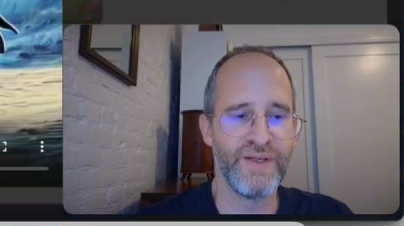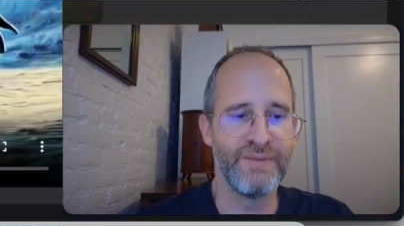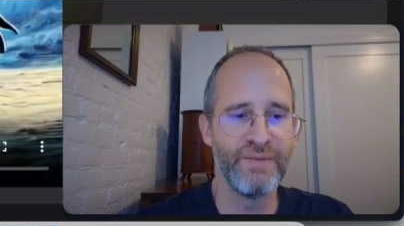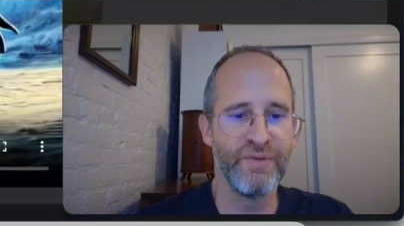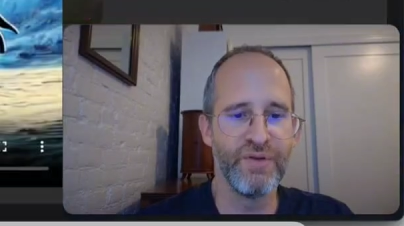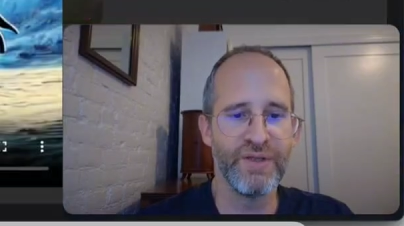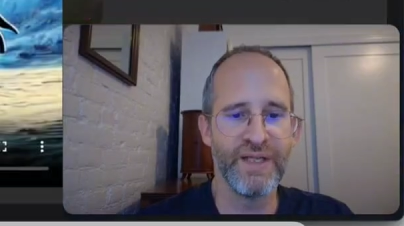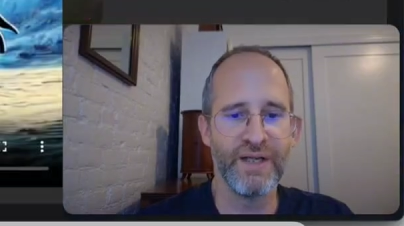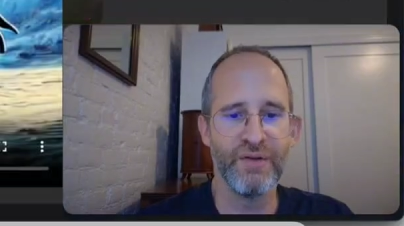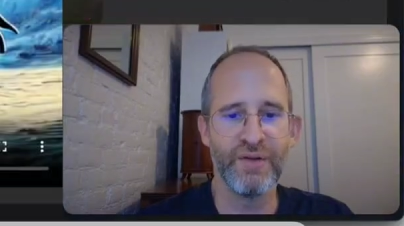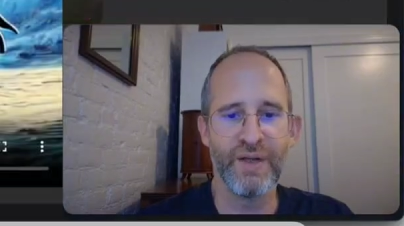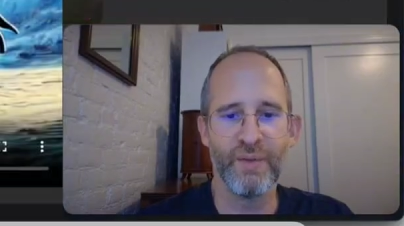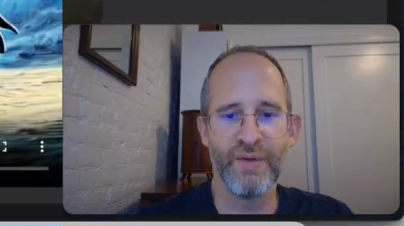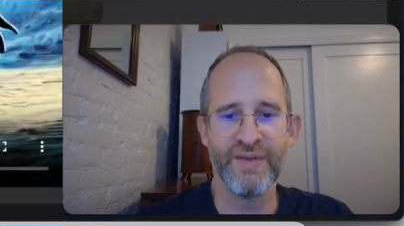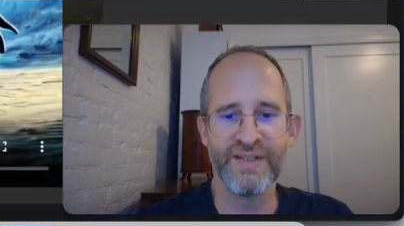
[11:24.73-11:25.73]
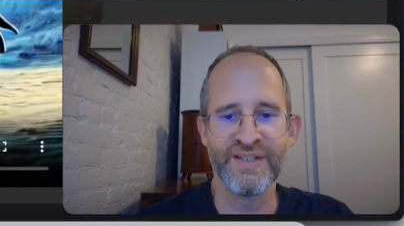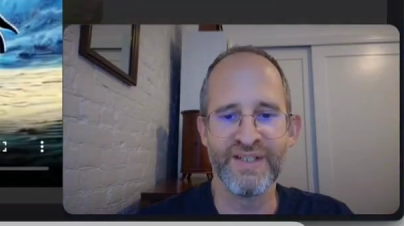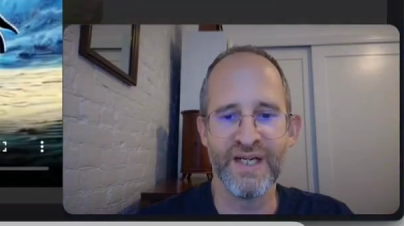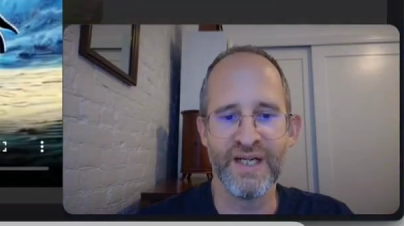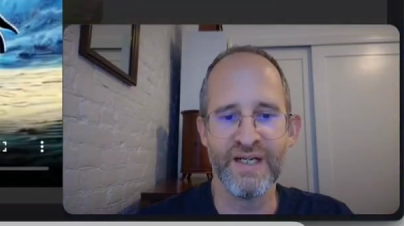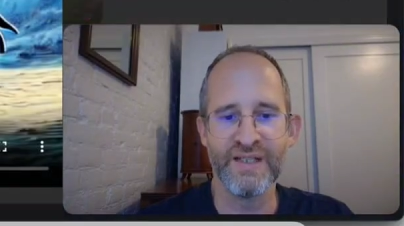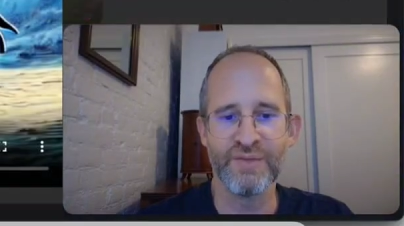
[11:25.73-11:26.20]
look take a look at what this
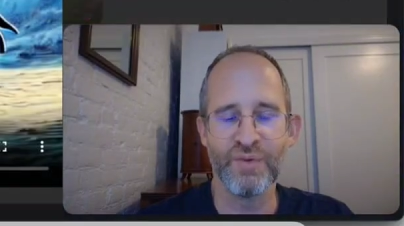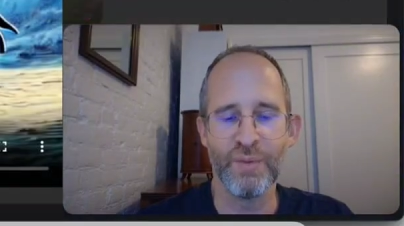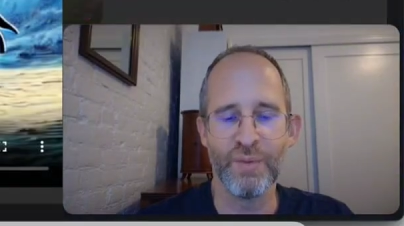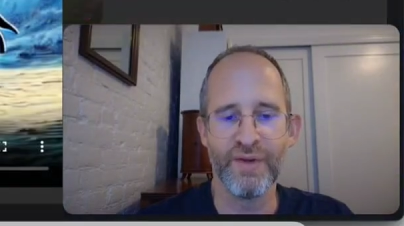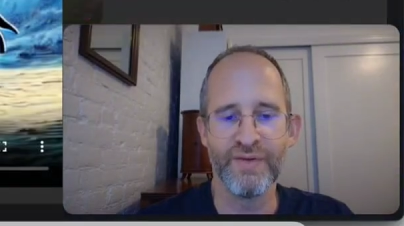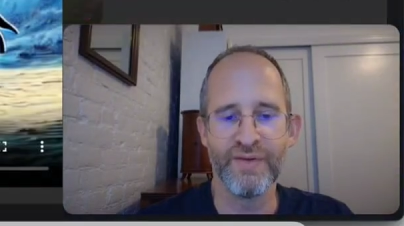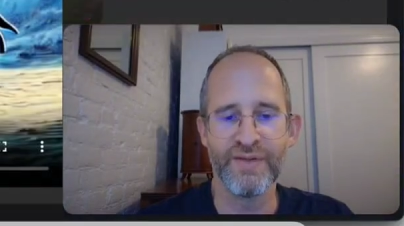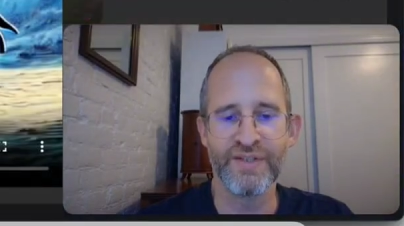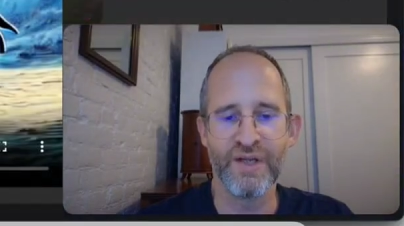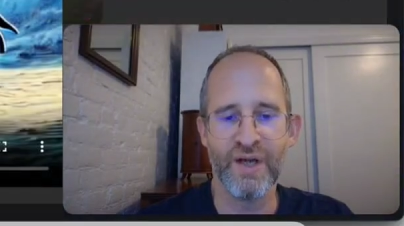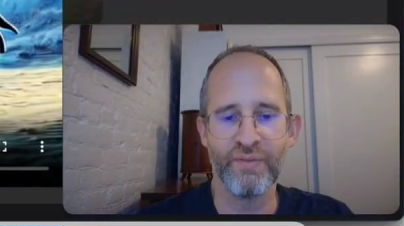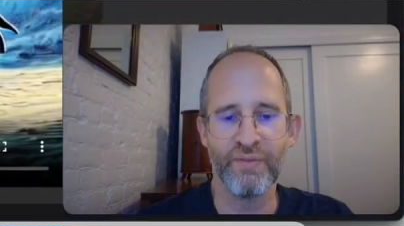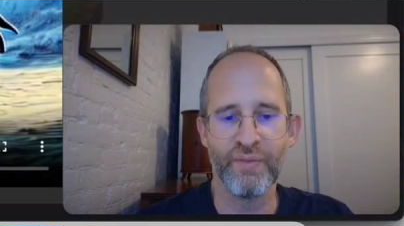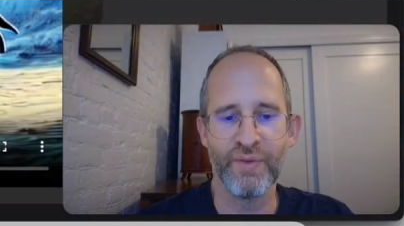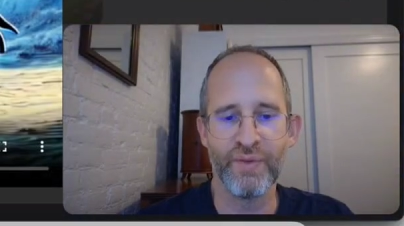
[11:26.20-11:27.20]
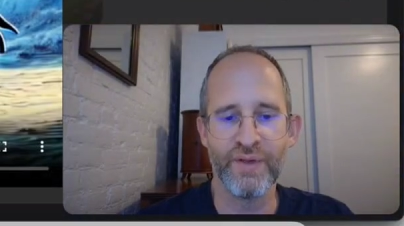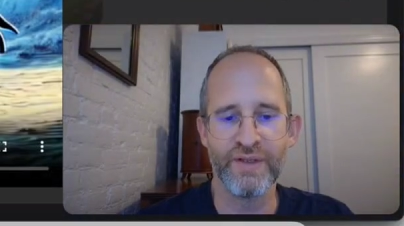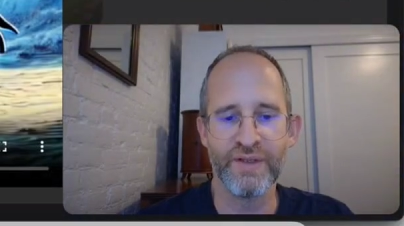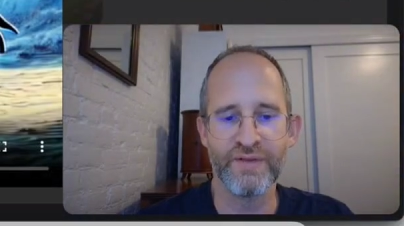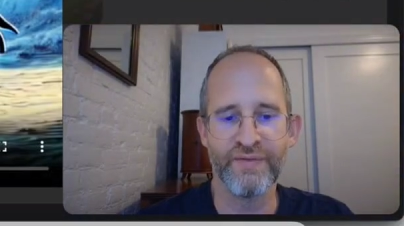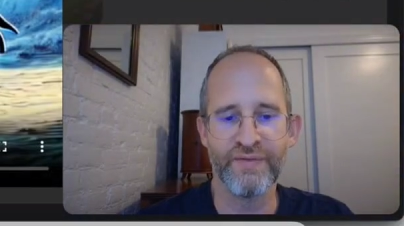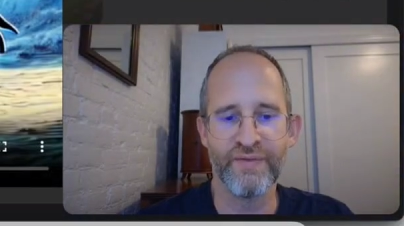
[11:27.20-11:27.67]
does when you put in the software, it's
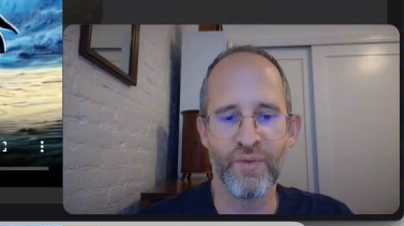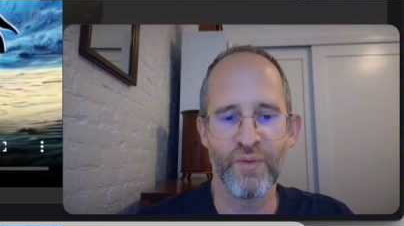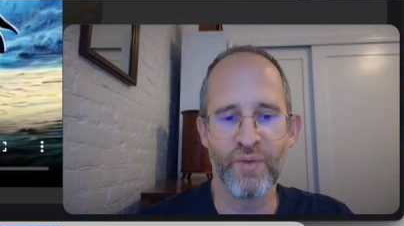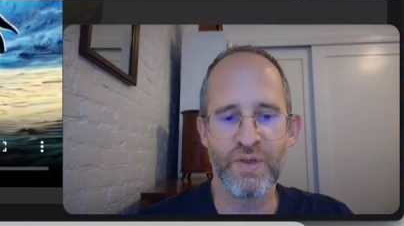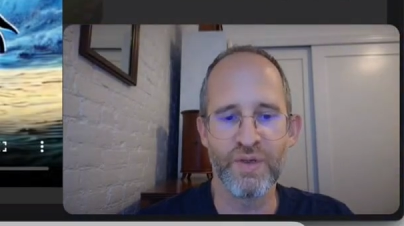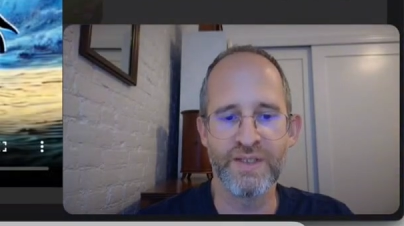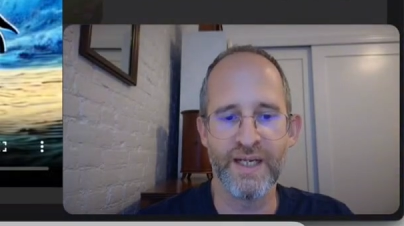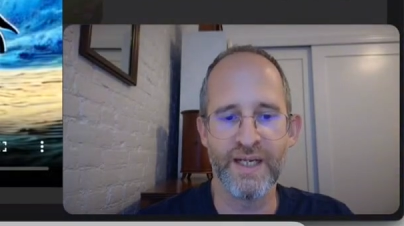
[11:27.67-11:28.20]
four seconds,